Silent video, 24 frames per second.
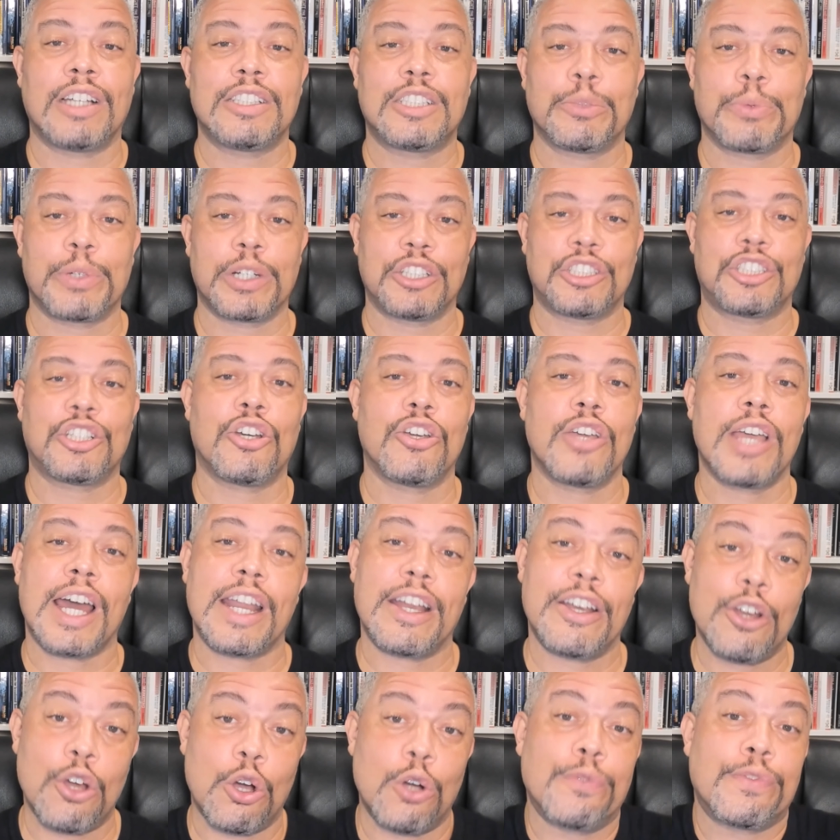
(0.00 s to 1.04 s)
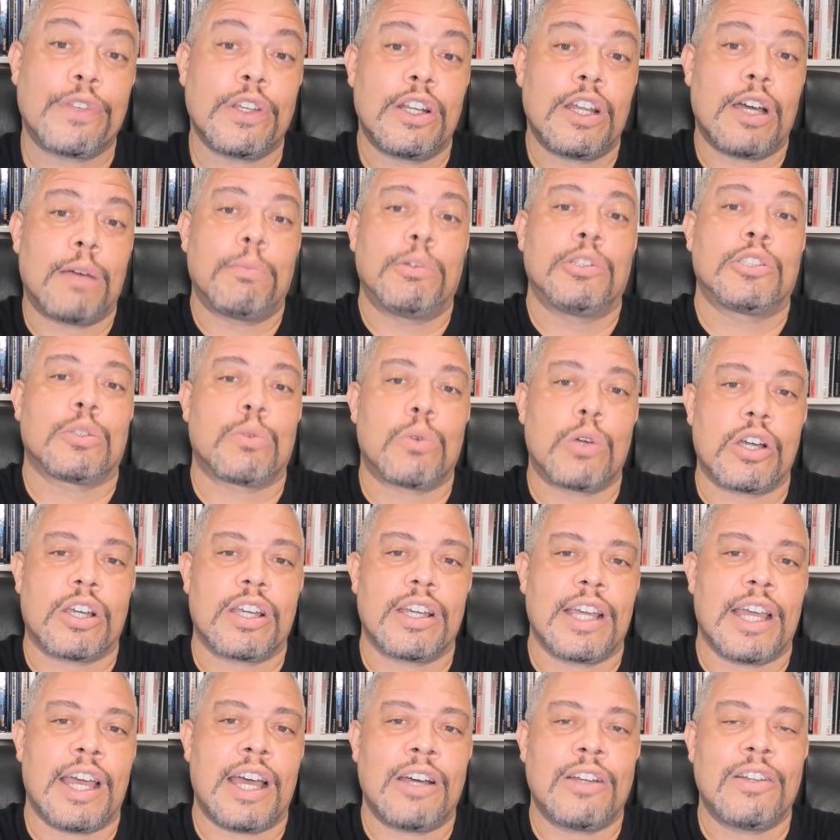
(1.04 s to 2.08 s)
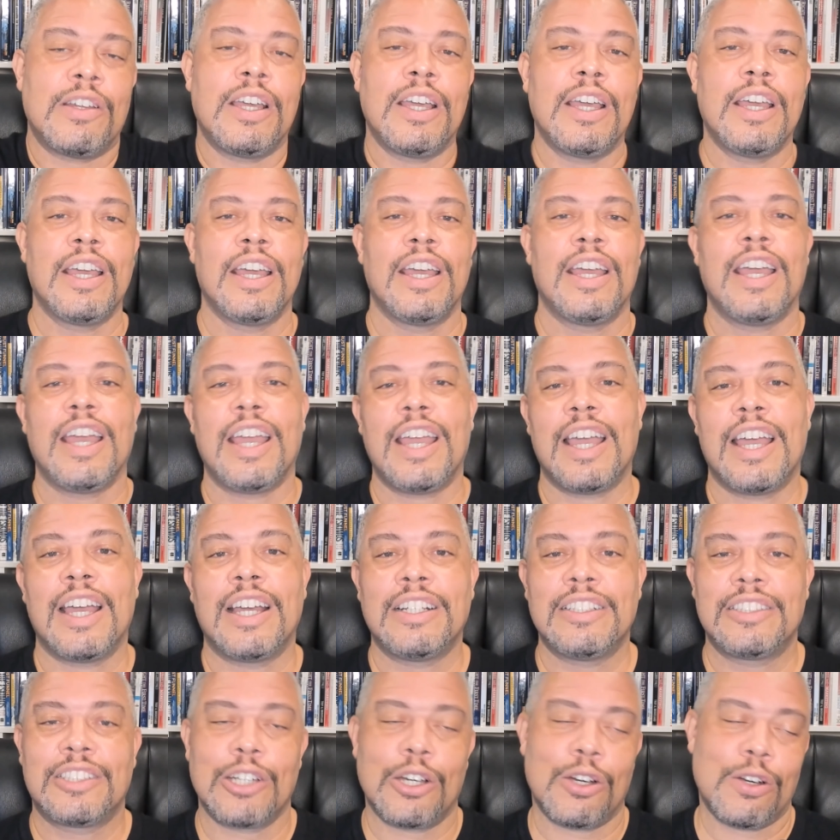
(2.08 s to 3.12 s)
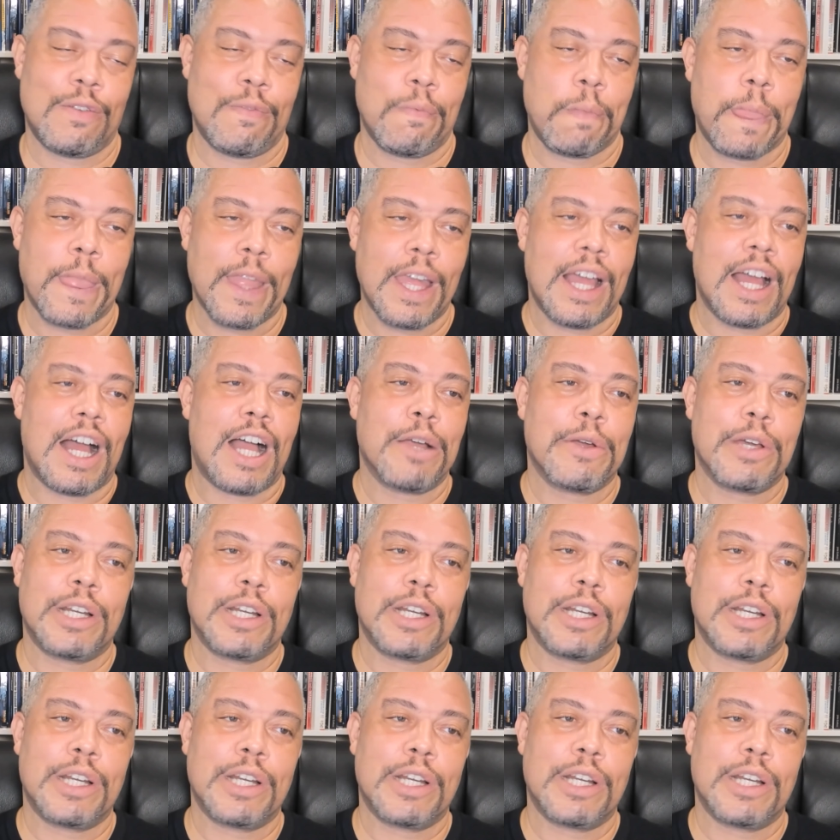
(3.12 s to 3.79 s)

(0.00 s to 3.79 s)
So we're going to show you how to know if the numbers are working out. And so I'm going to